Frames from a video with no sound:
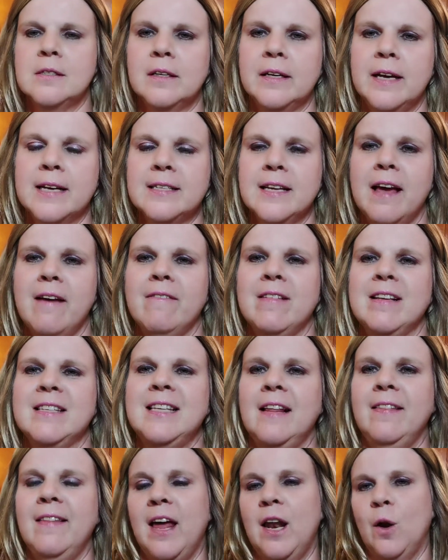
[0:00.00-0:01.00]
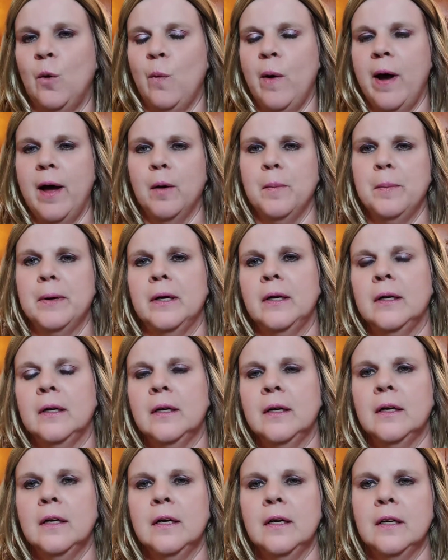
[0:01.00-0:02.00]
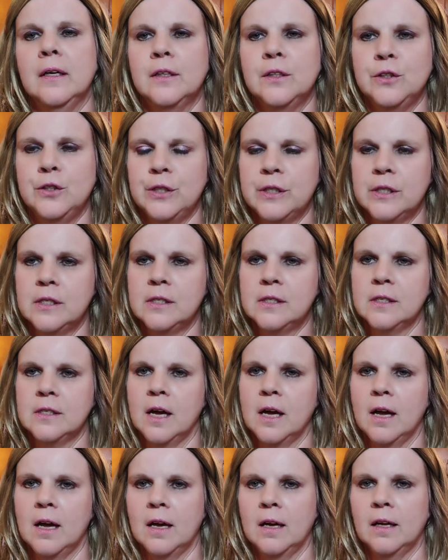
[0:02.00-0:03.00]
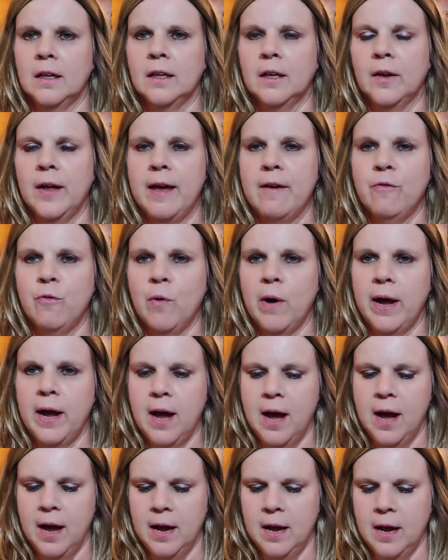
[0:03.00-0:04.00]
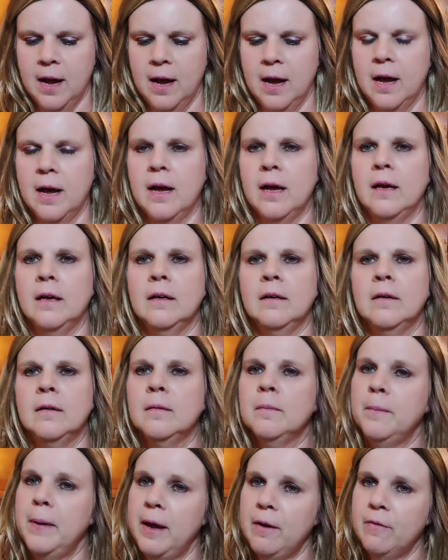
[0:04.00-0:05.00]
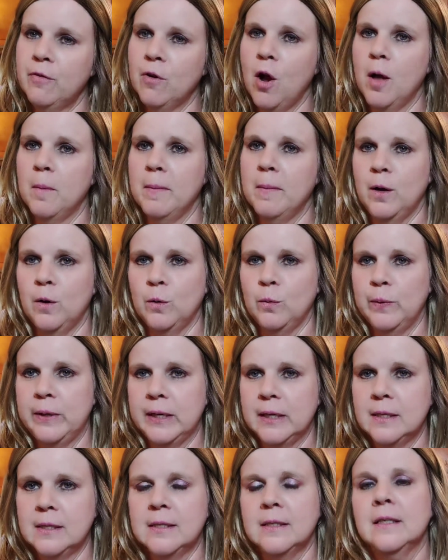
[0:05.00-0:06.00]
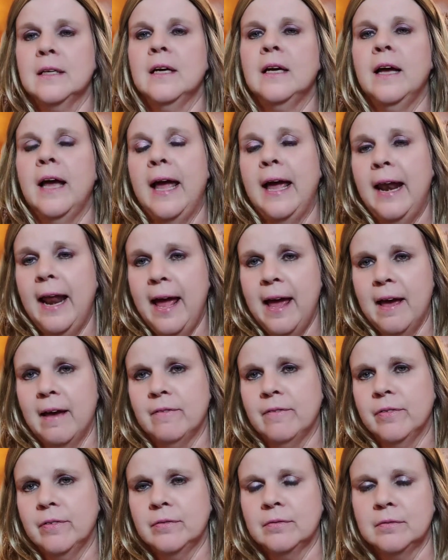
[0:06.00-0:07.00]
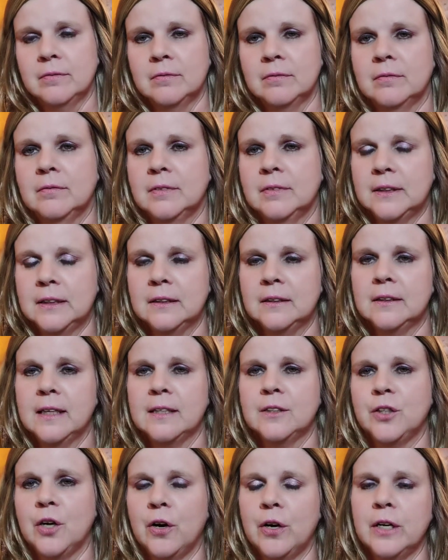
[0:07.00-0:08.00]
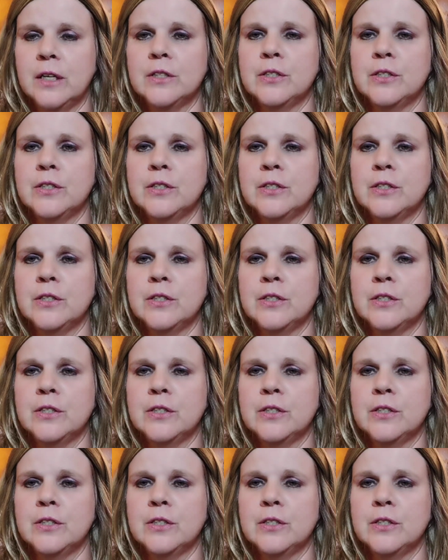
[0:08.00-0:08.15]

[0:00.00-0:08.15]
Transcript: Guess I haven't said that in a while but just uh, a uh, little FYI I pay for all my own wigs and have since I started.